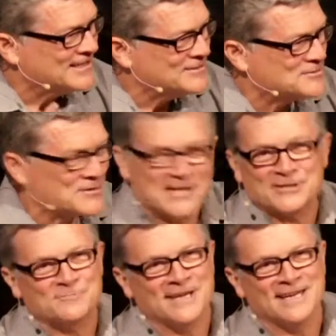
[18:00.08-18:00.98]
you
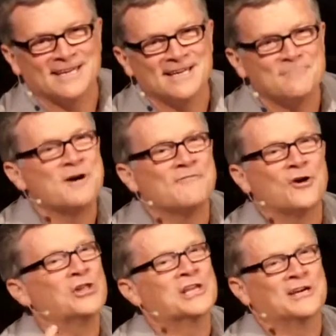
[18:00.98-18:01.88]
trust me above
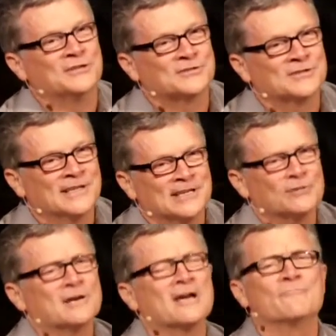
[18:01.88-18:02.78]
all else.
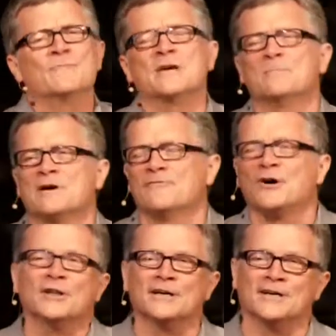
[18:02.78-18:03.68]
You love me above
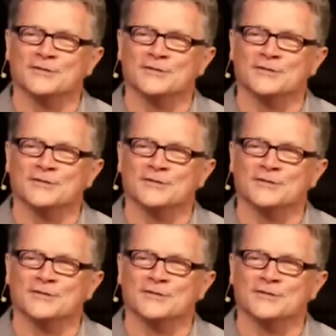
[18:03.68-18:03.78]
all